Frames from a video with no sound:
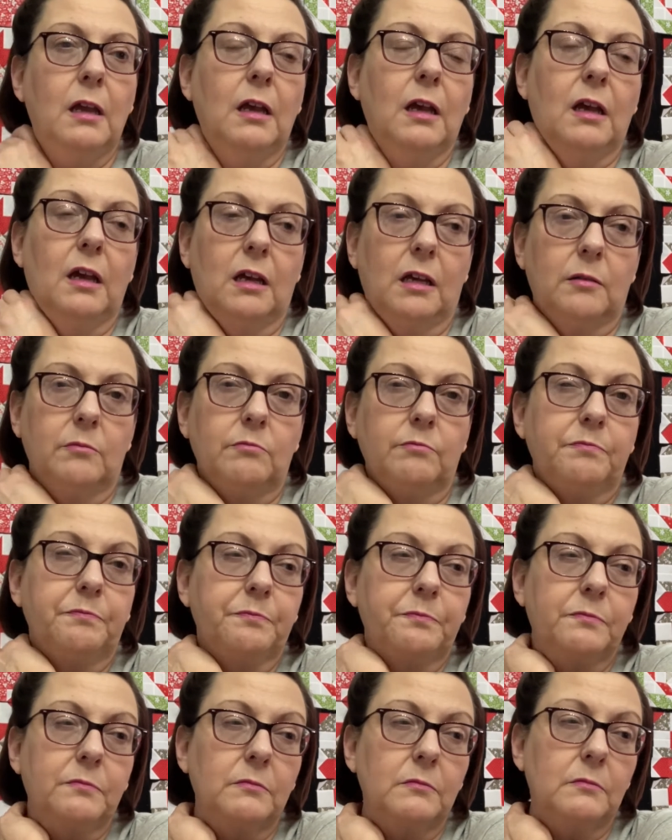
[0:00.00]

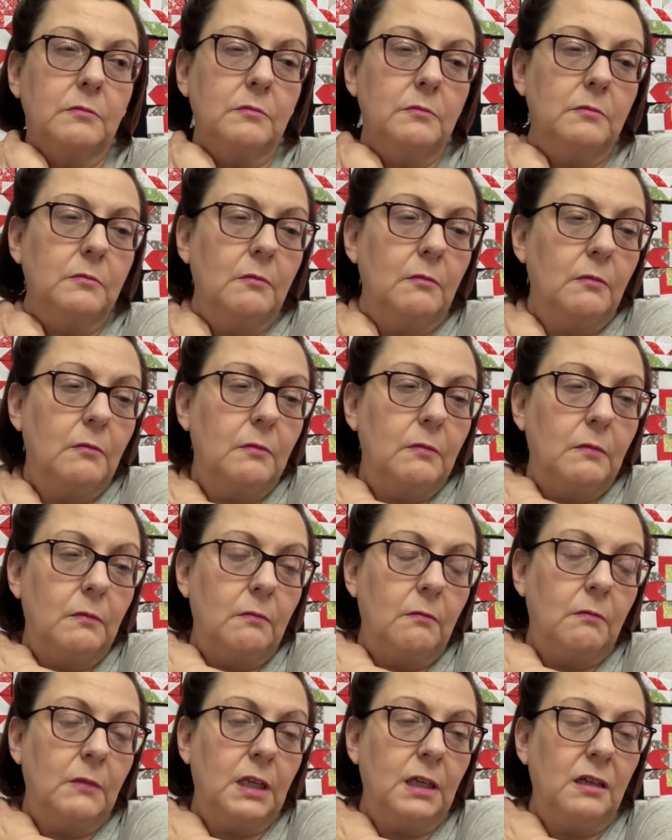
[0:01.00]

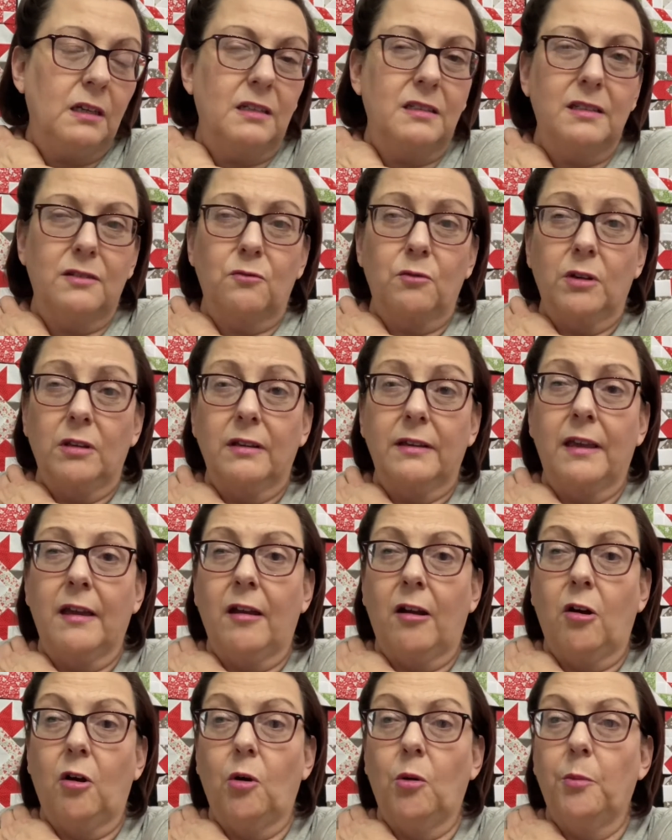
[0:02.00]
It didn't really
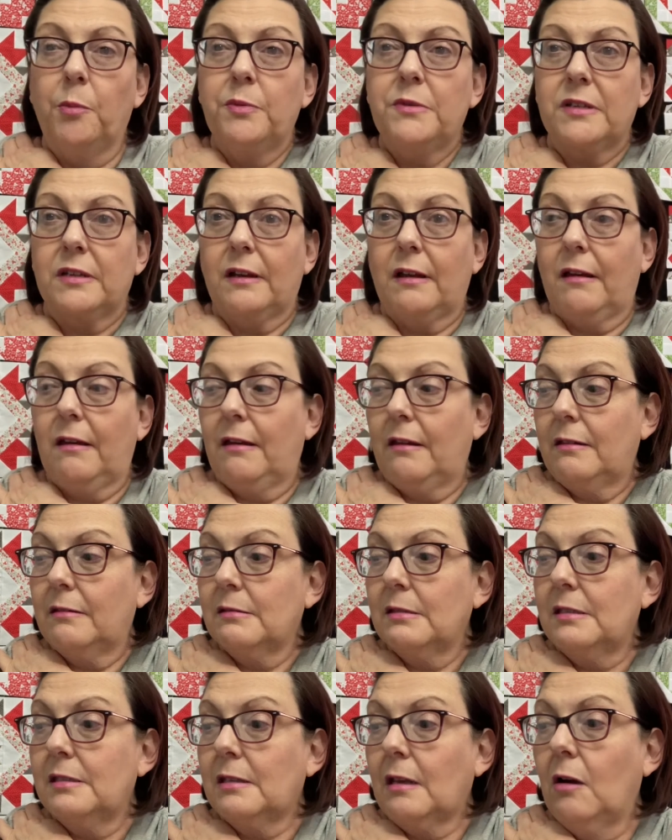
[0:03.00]
help today,
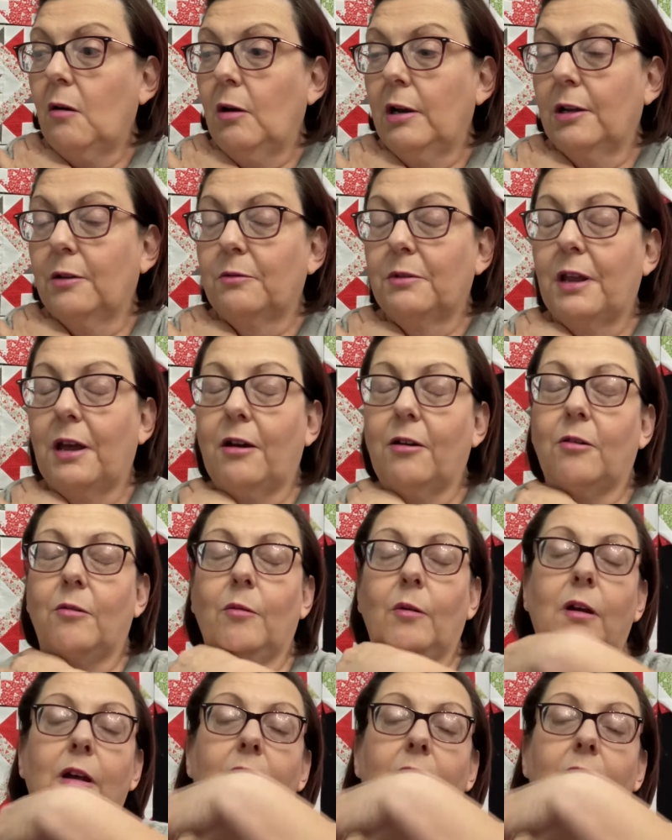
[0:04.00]
so I don't know.